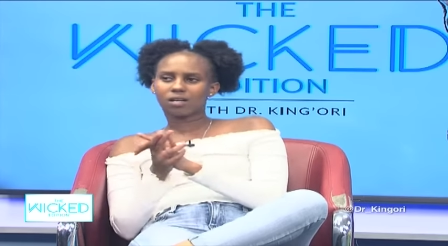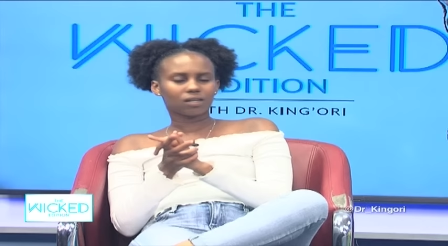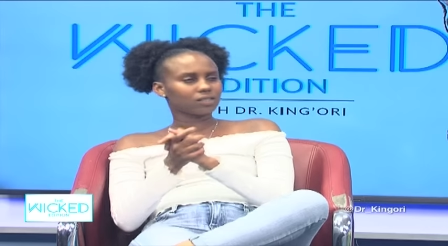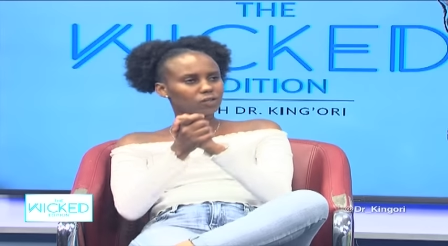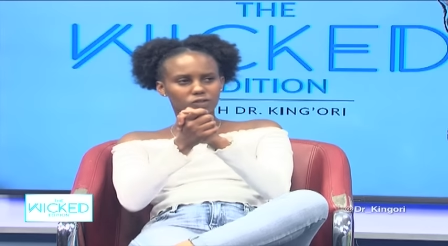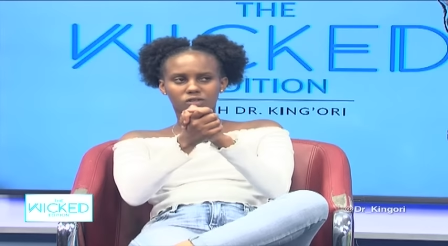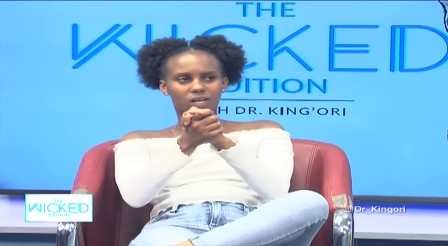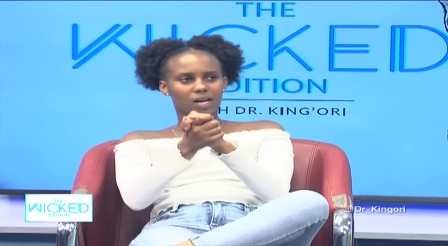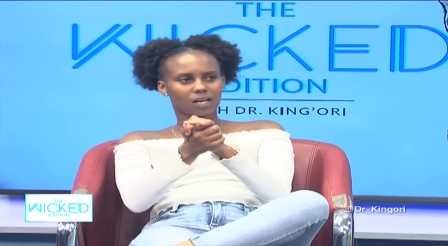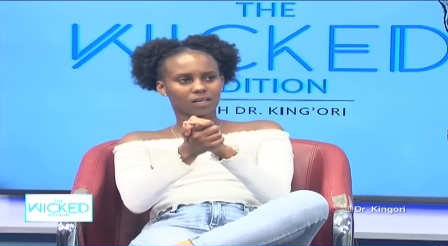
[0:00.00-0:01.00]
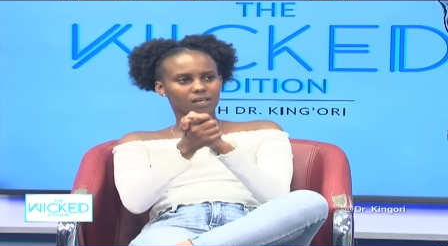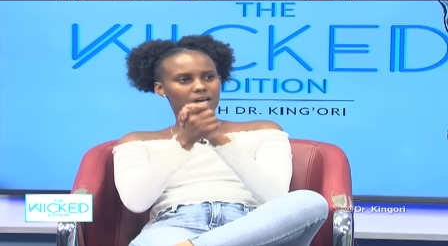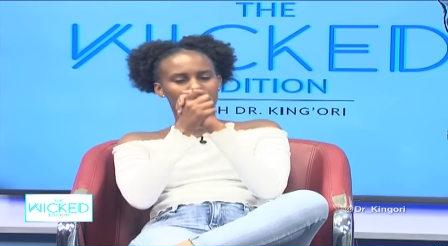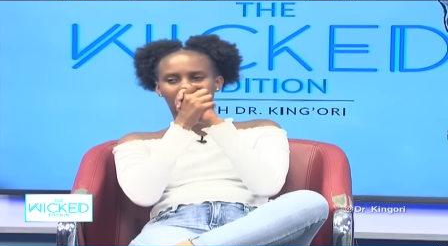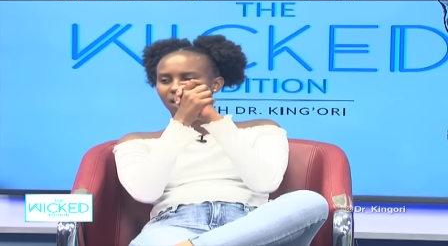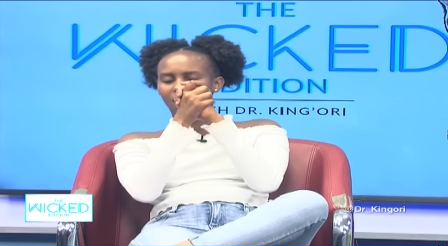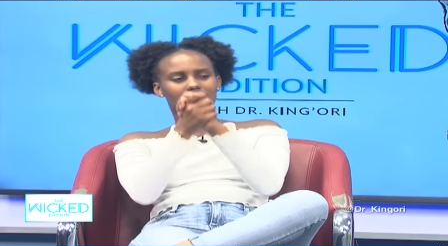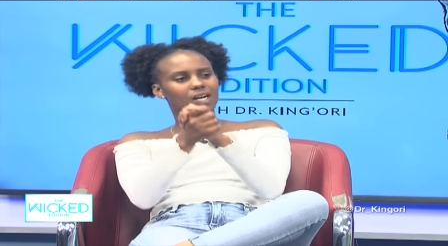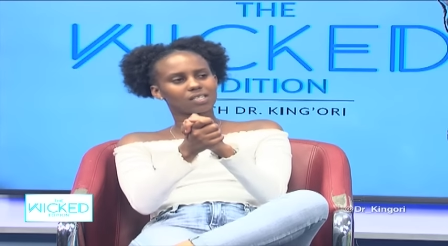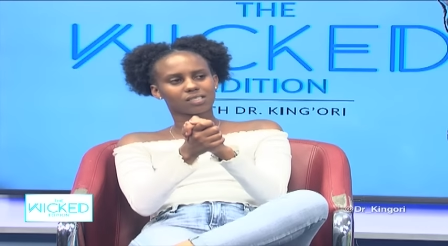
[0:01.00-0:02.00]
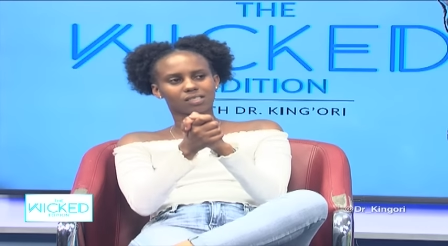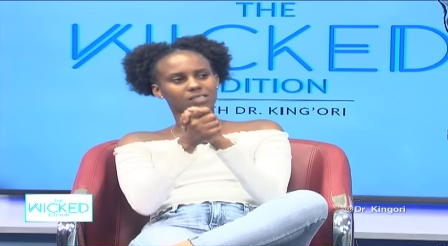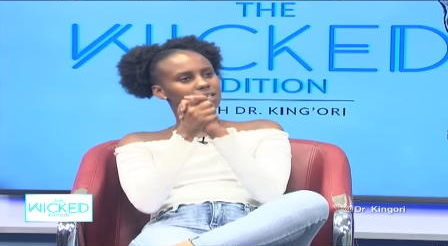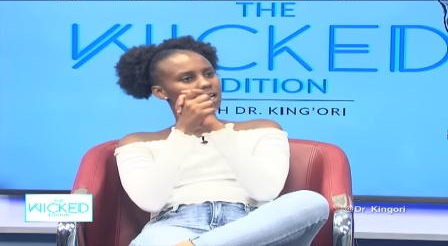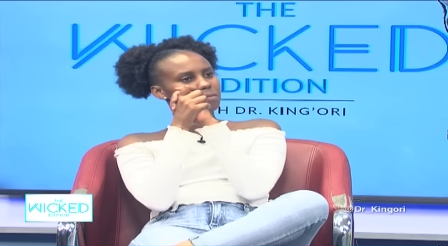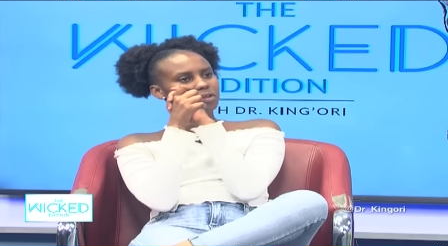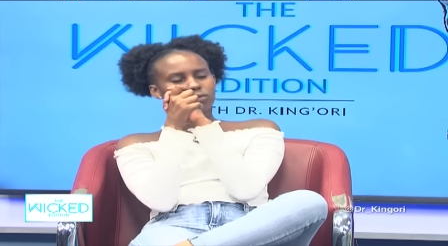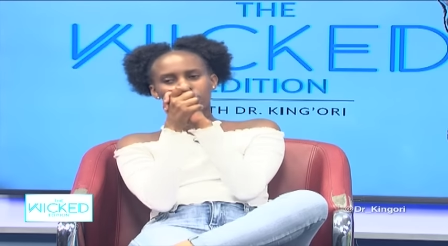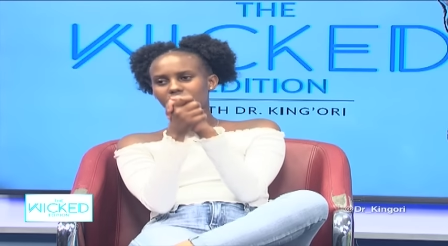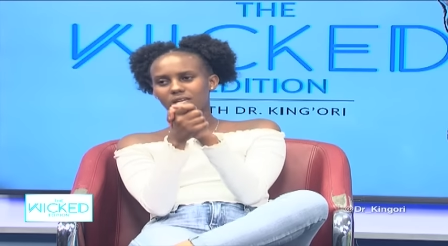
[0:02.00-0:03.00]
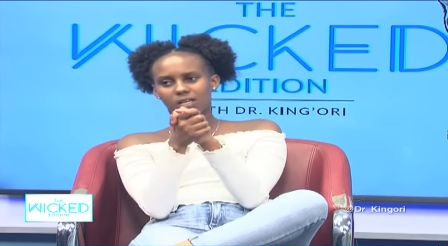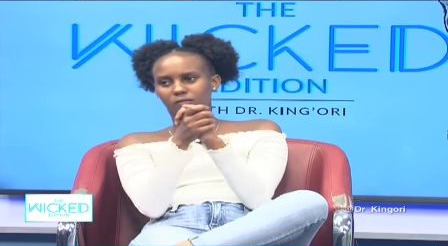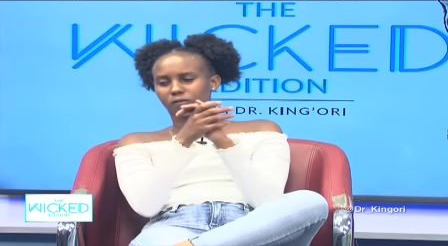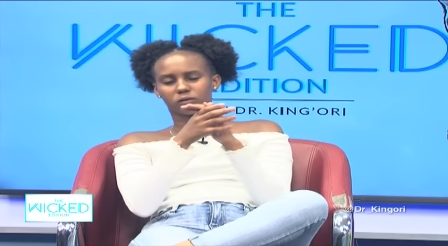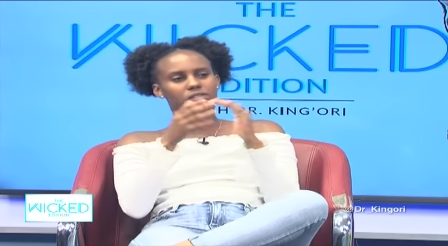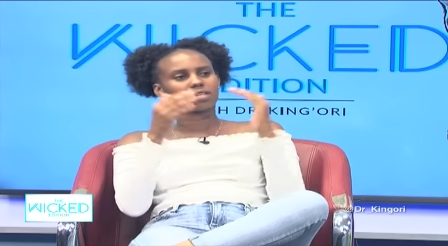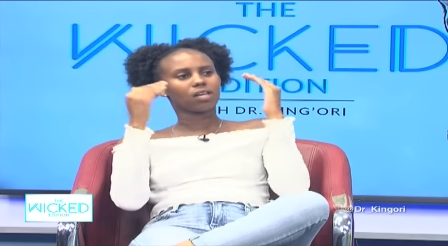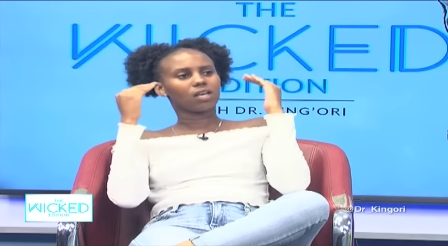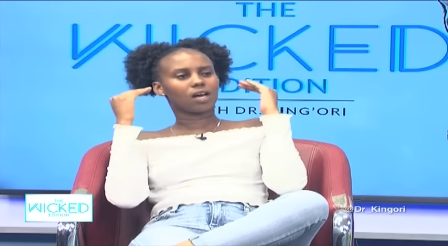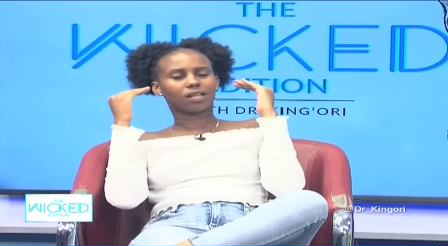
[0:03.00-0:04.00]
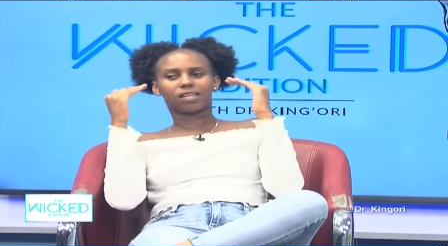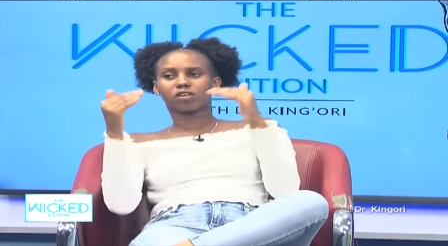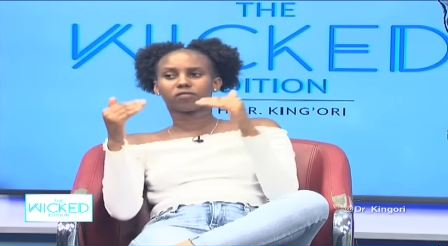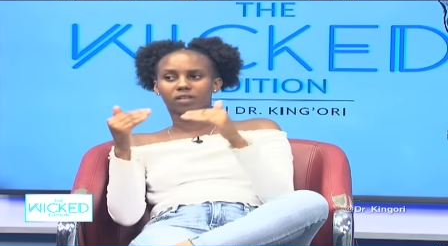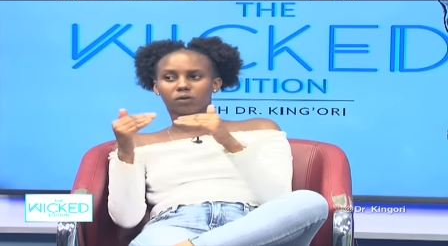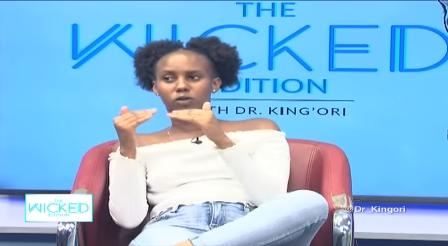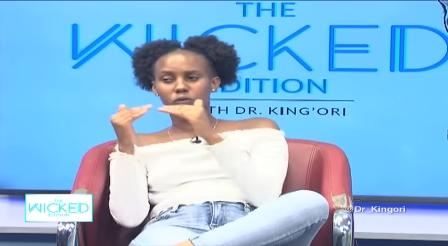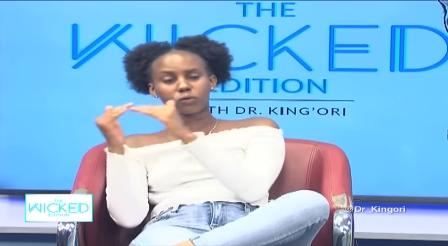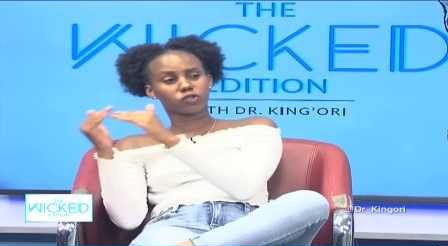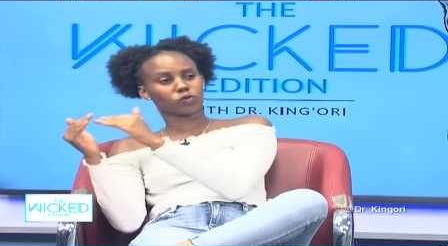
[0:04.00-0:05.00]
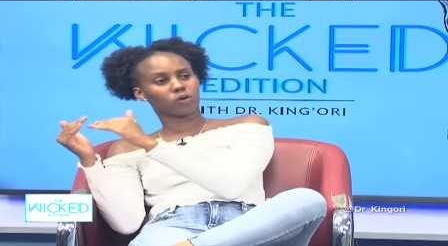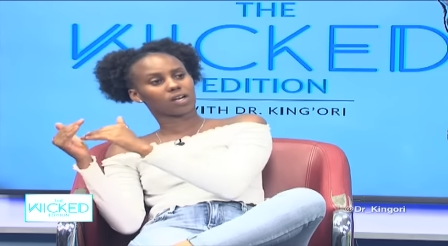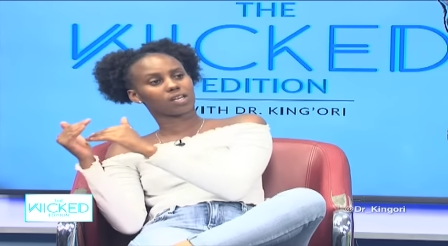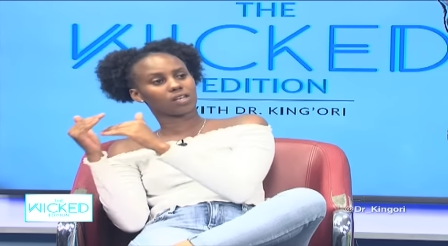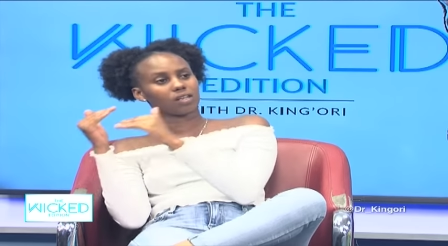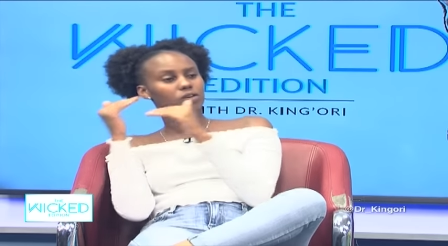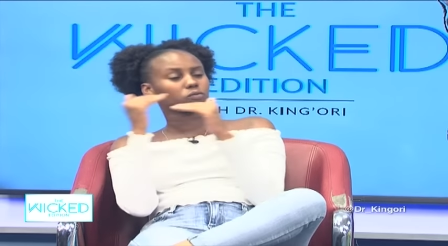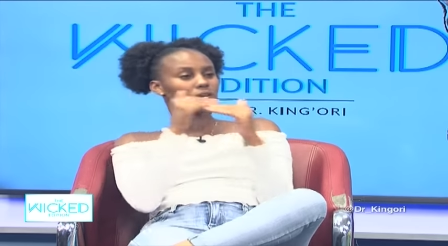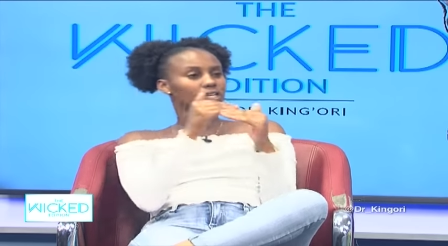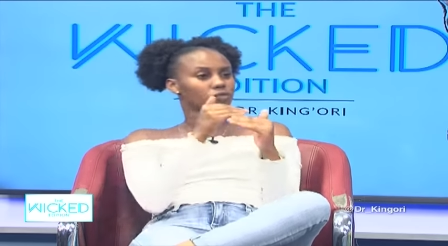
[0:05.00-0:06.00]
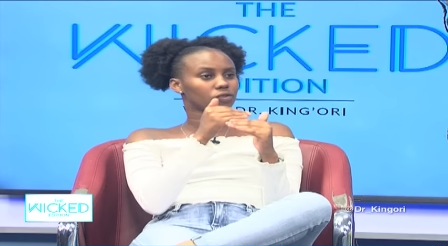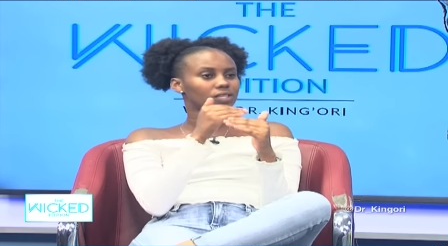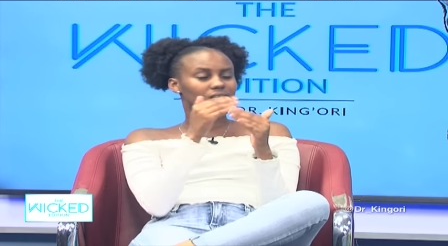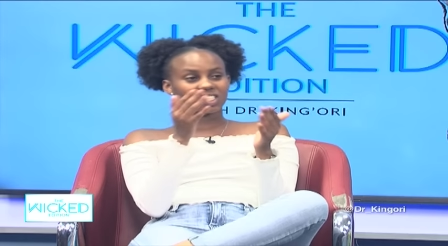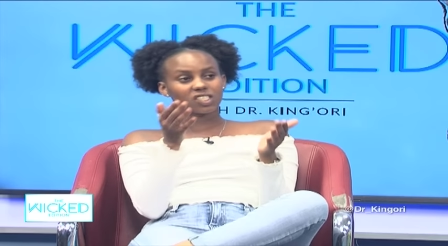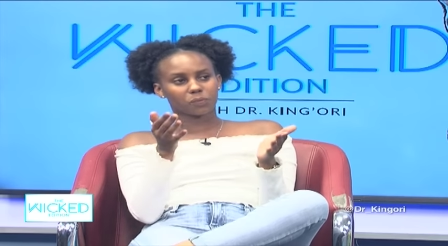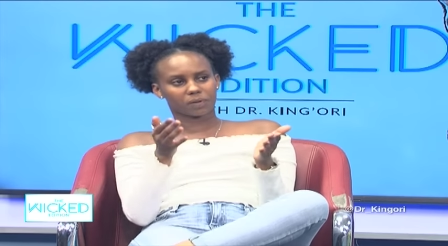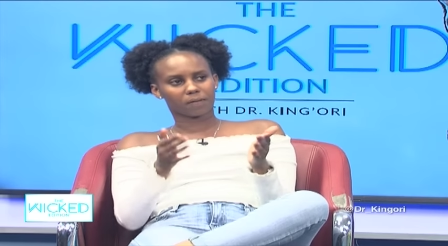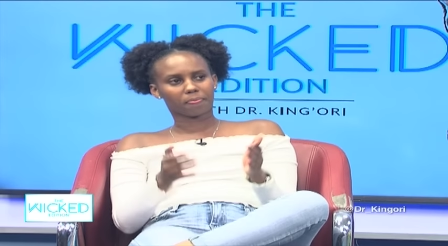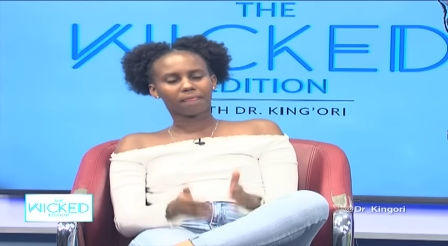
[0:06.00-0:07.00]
Shout out to the guy. Amekelea kazi, ameshughulikia of course. At the end of the day when you put your work in education, itajipa.